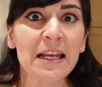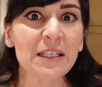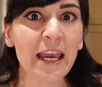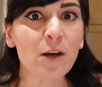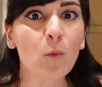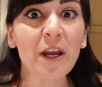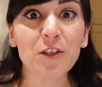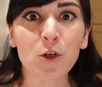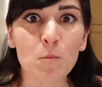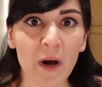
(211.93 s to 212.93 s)
take away
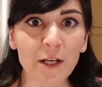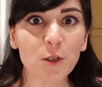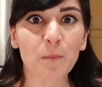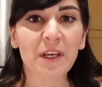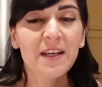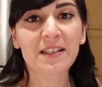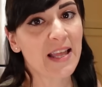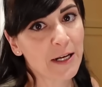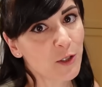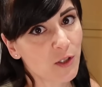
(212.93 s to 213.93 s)
too much because
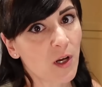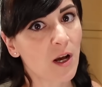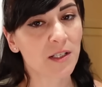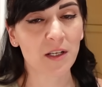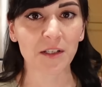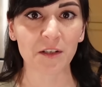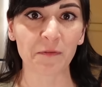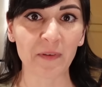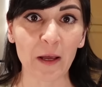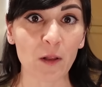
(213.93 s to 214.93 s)
that just caused us to
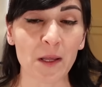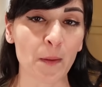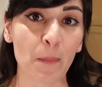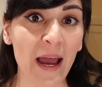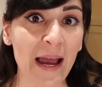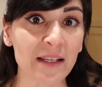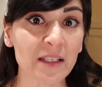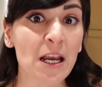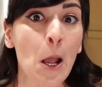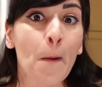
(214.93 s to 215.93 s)
fail in the past.